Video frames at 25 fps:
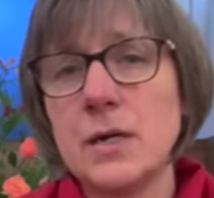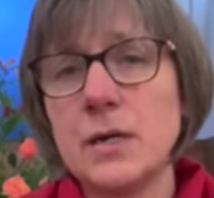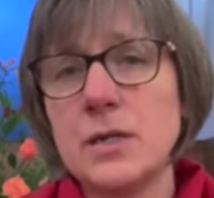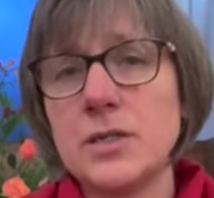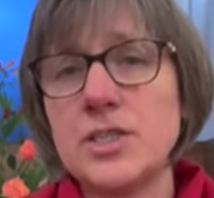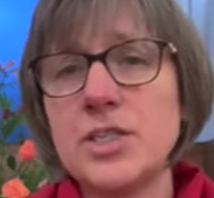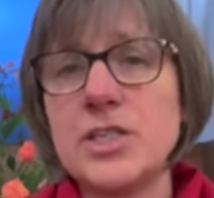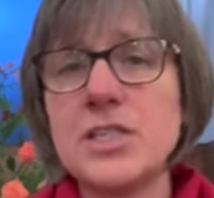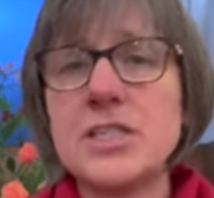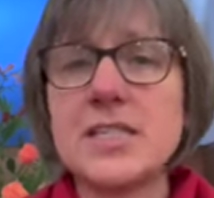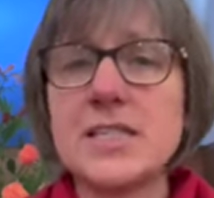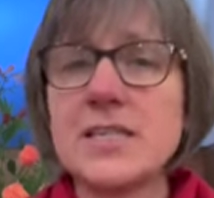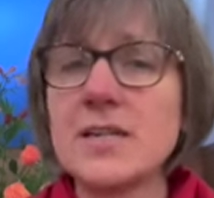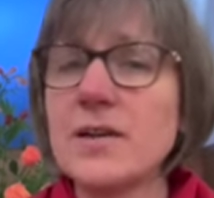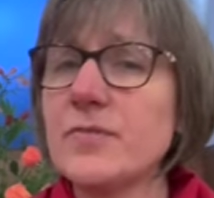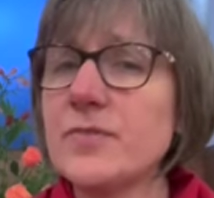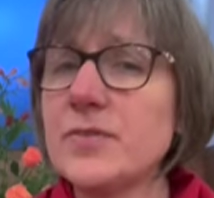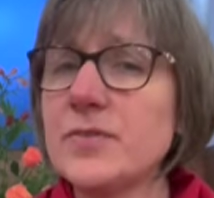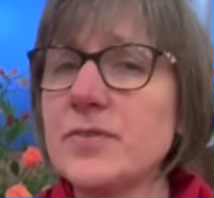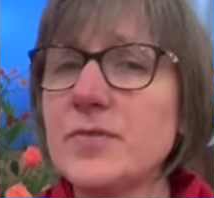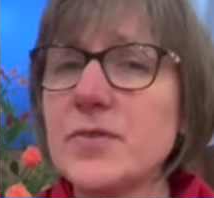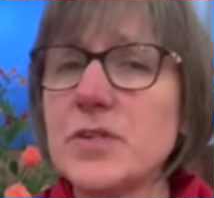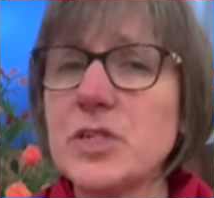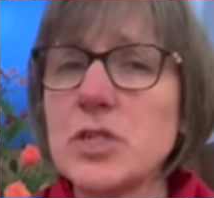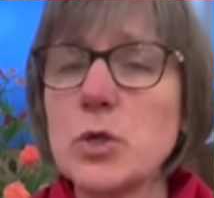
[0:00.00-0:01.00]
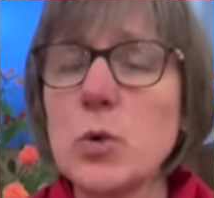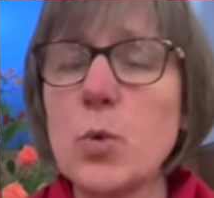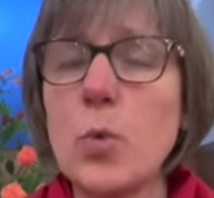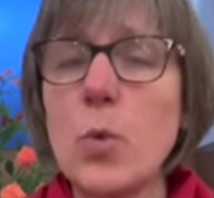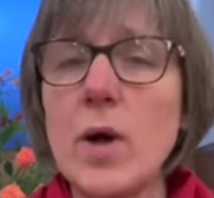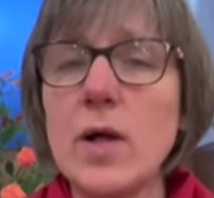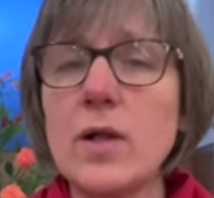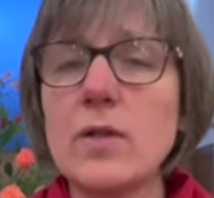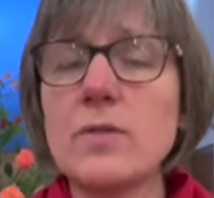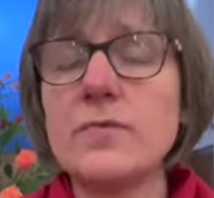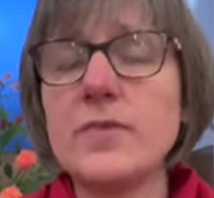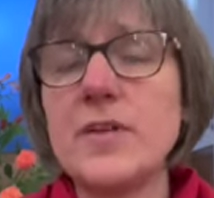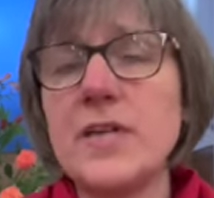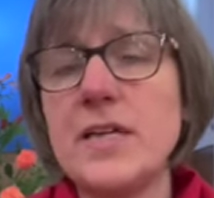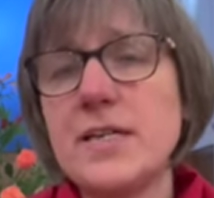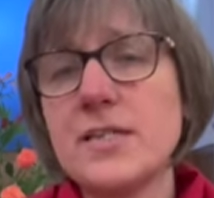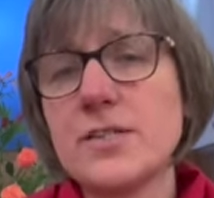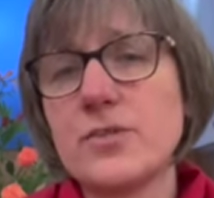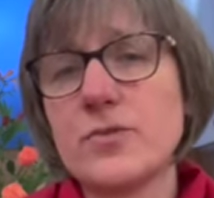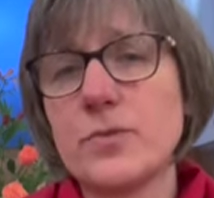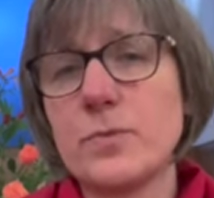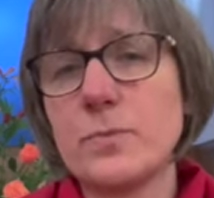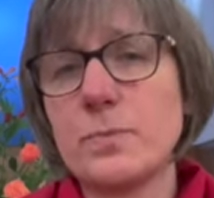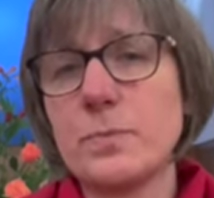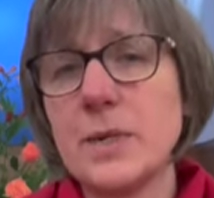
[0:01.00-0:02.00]
She'd suffered for 12
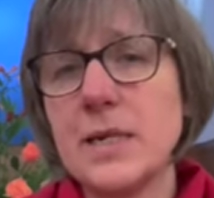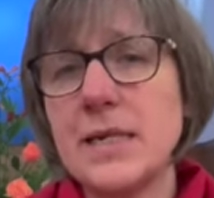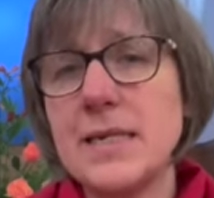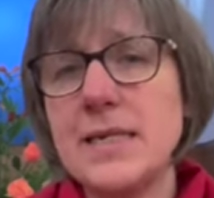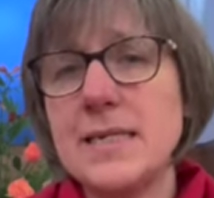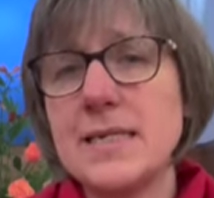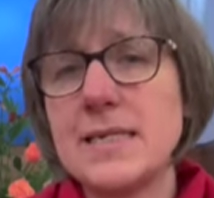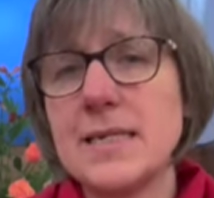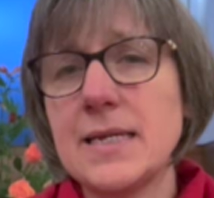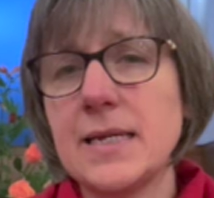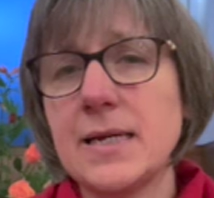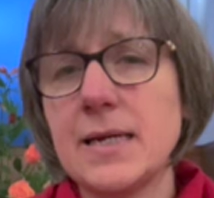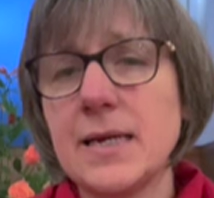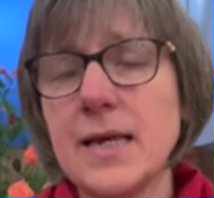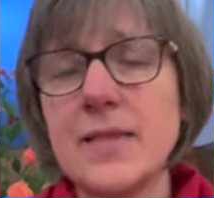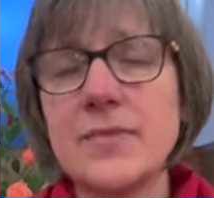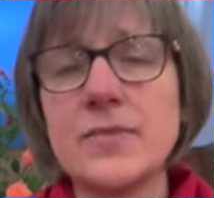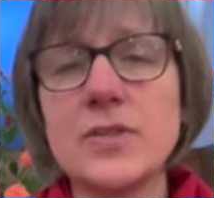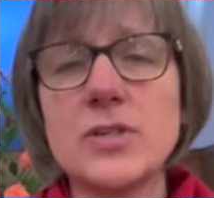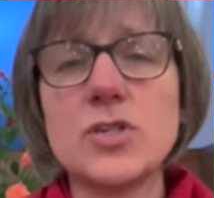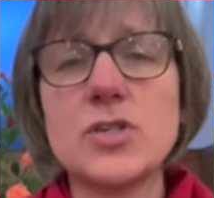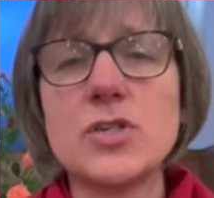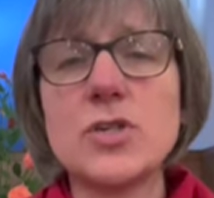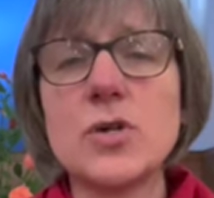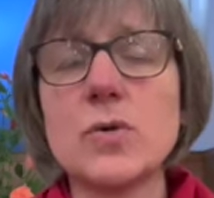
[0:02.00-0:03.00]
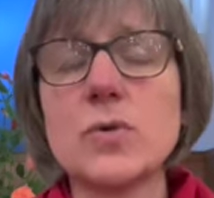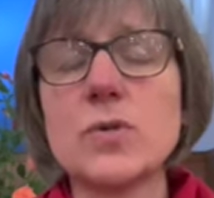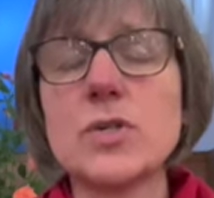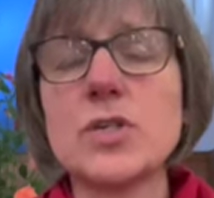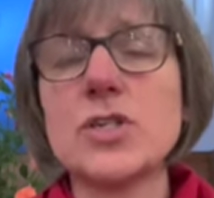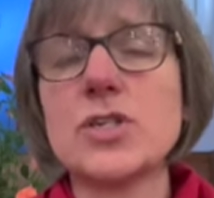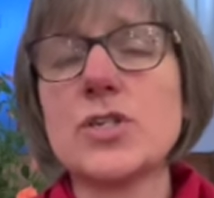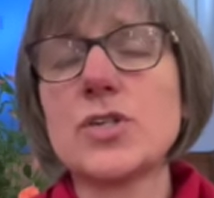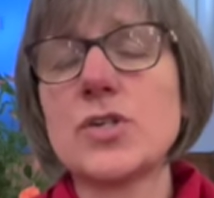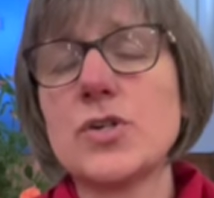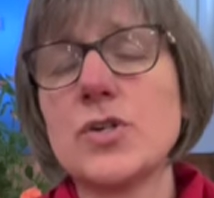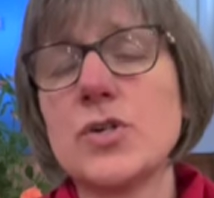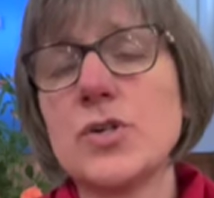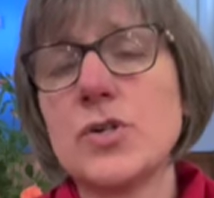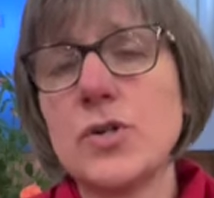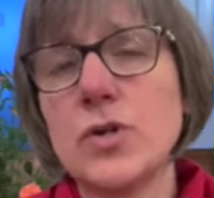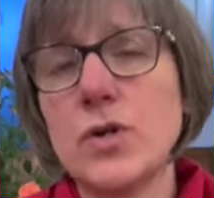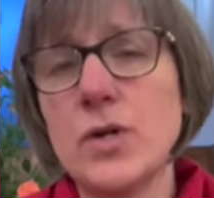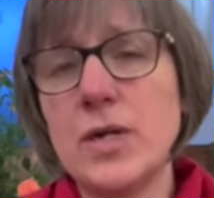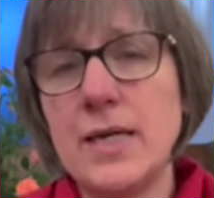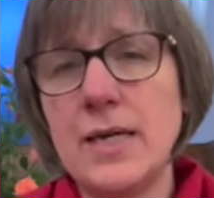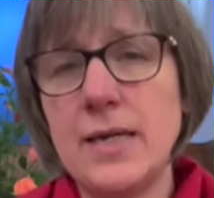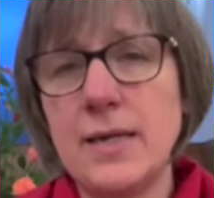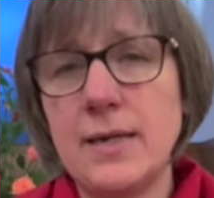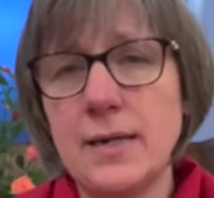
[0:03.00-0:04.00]
years from bleeding, and the doctors could
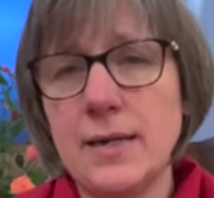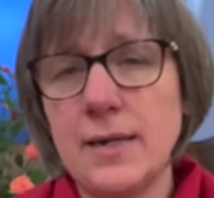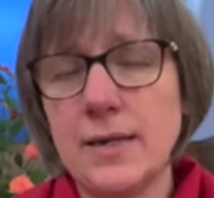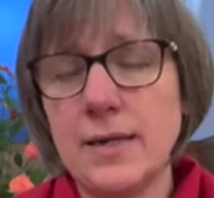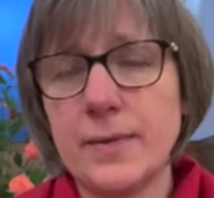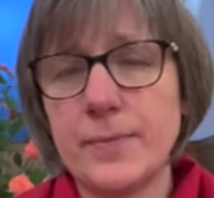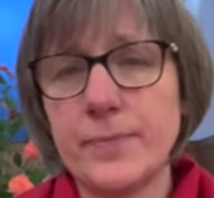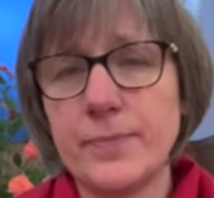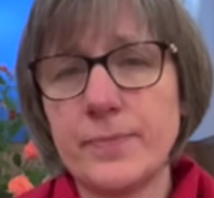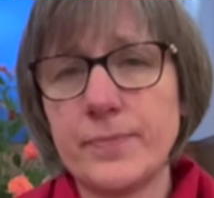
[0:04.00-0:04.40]
not heal her.